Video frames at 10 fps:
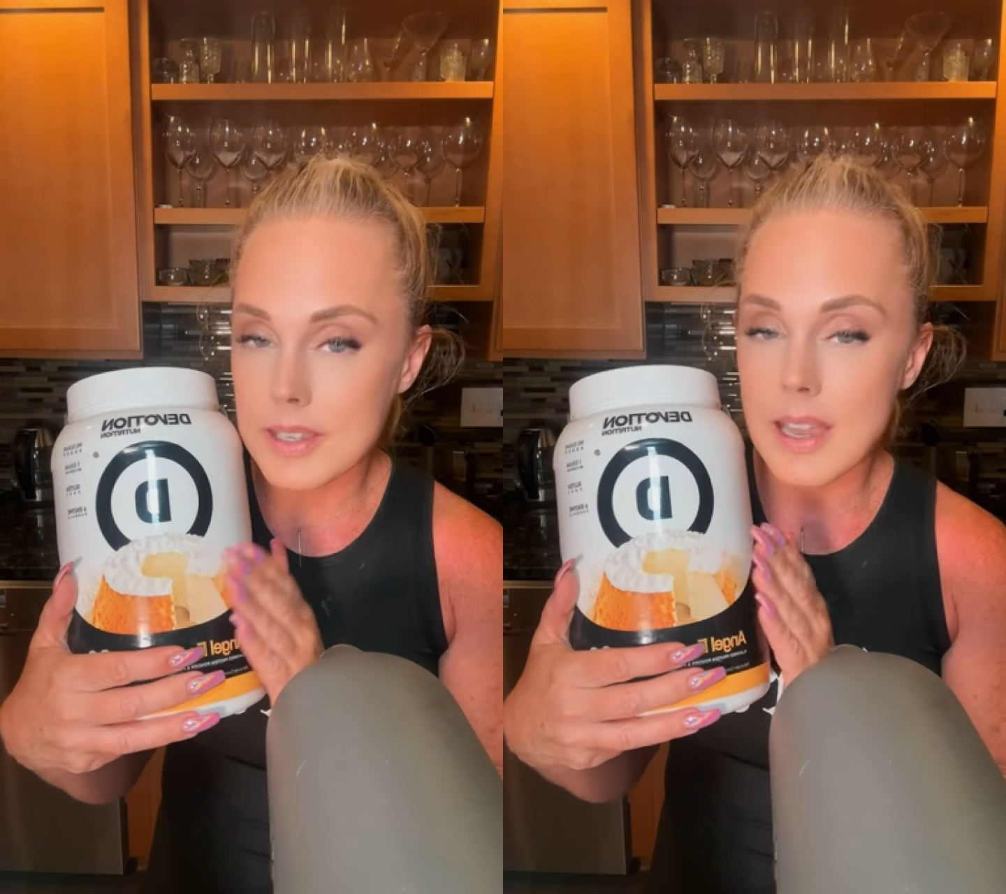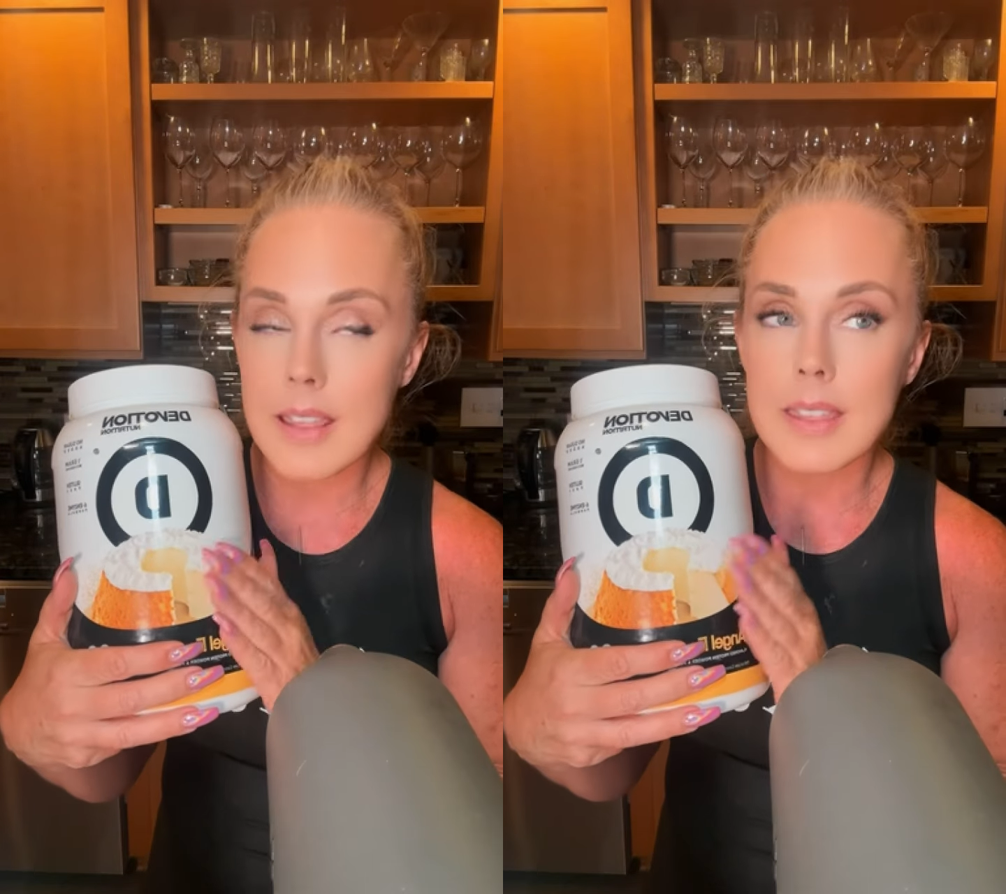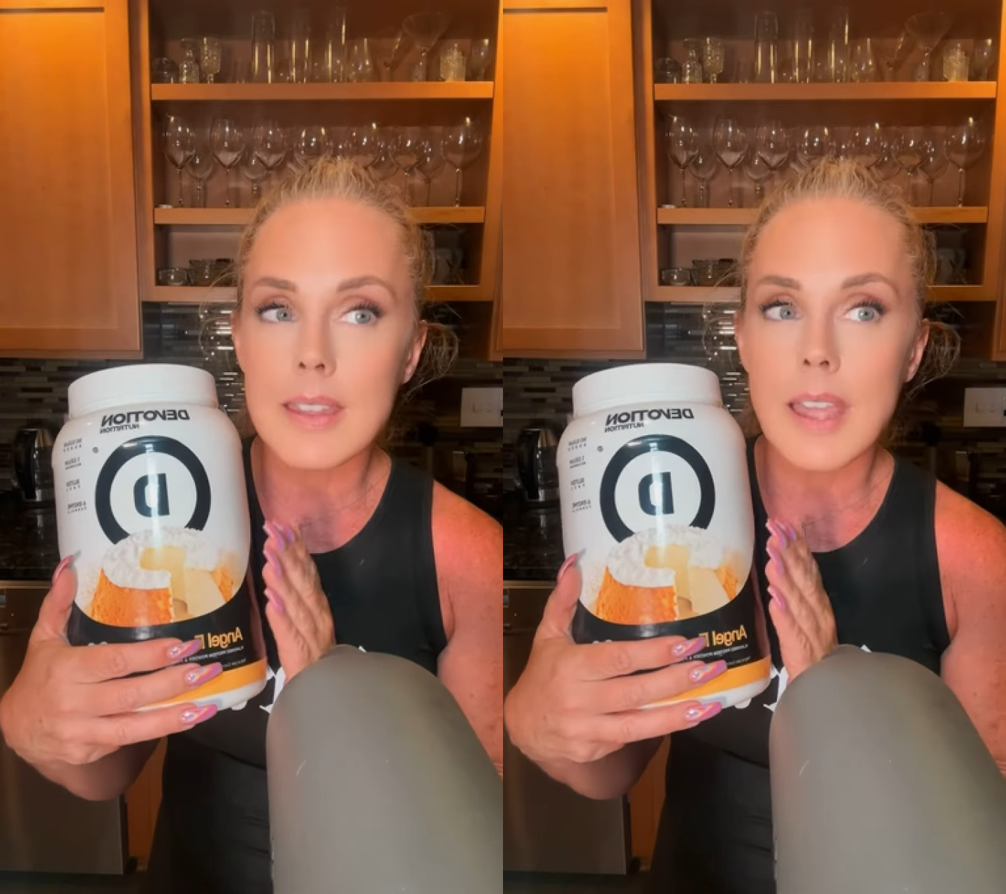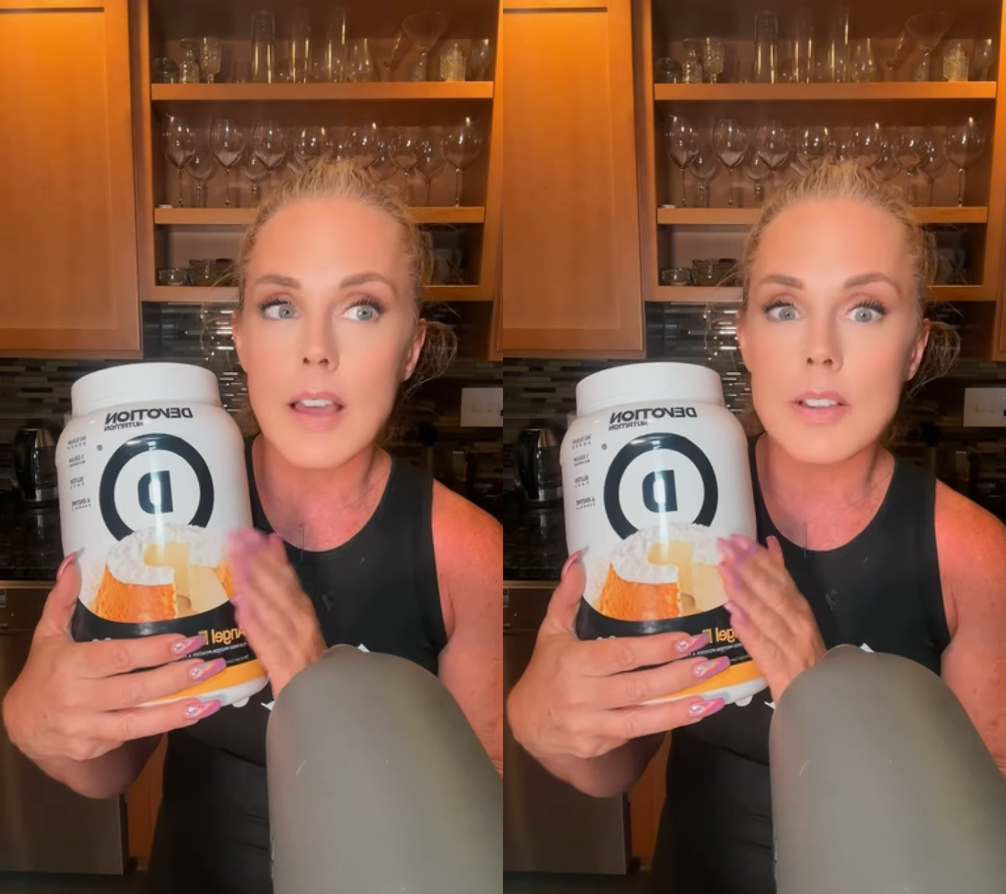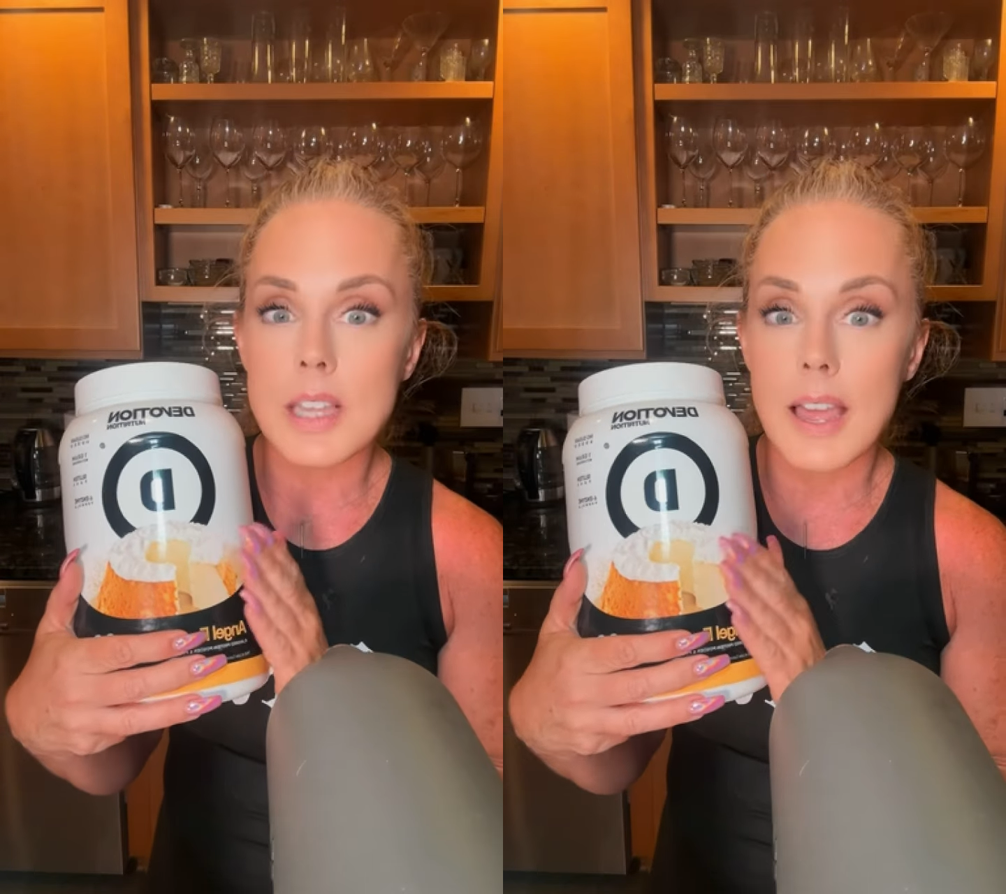Nothing
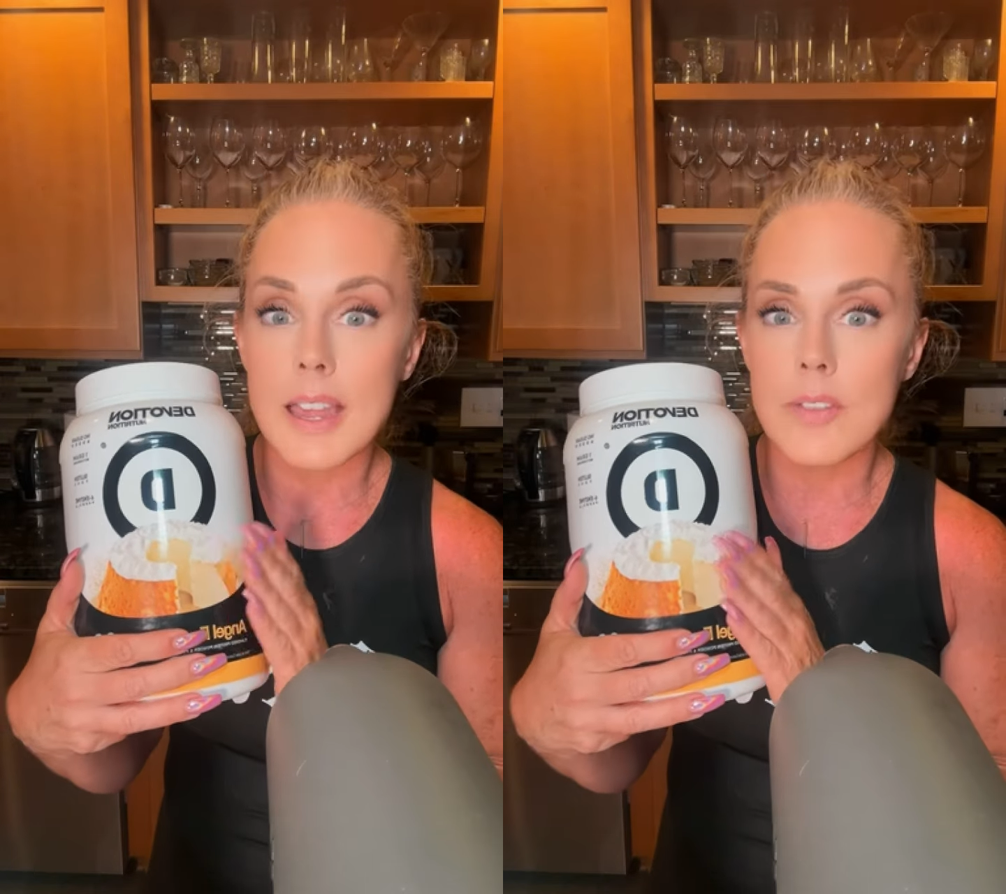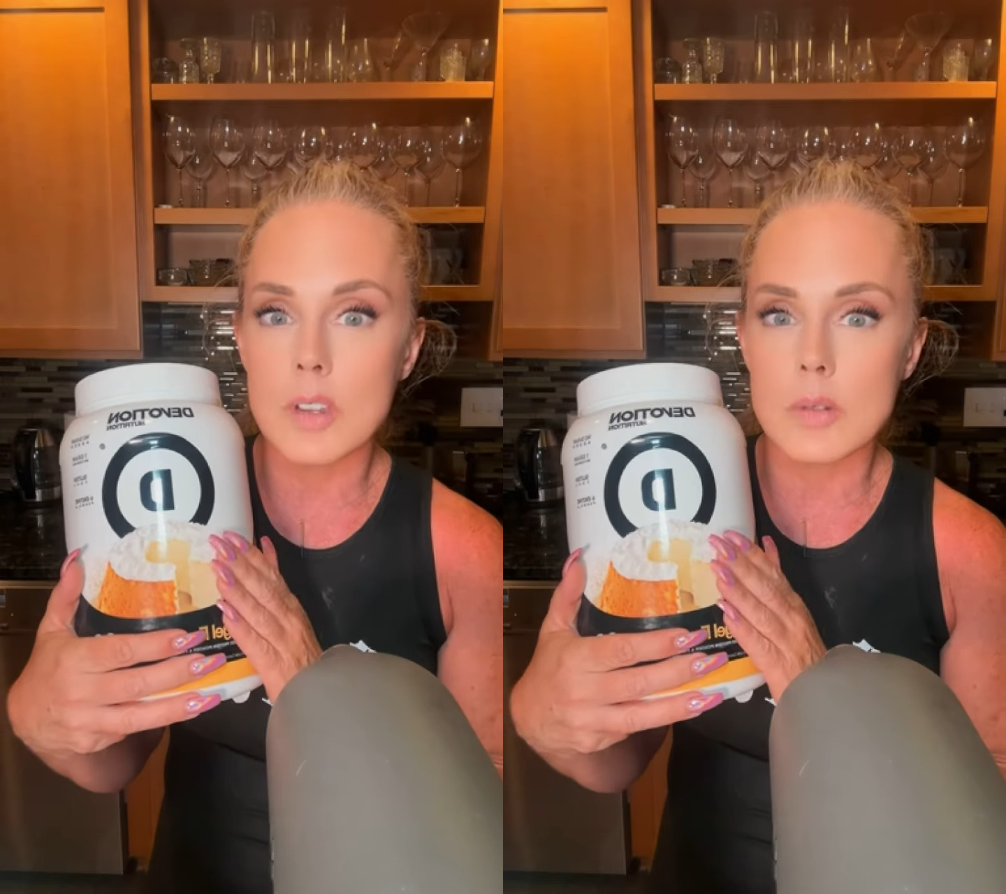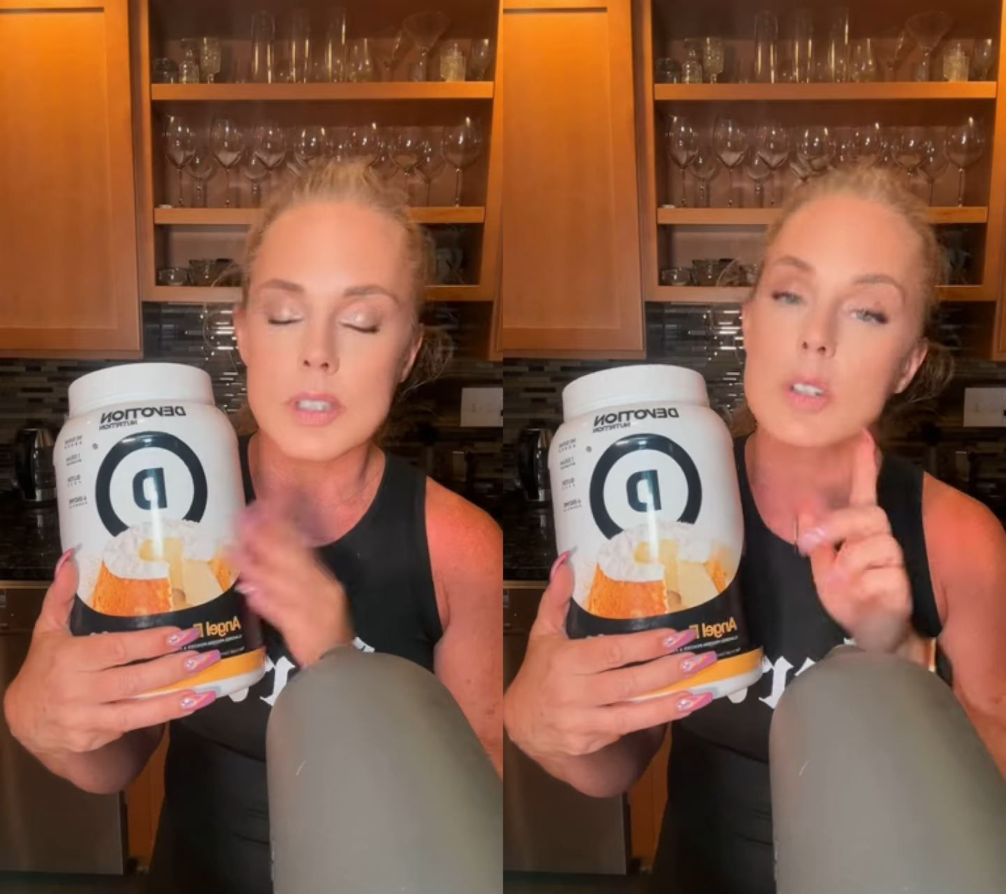else I have used.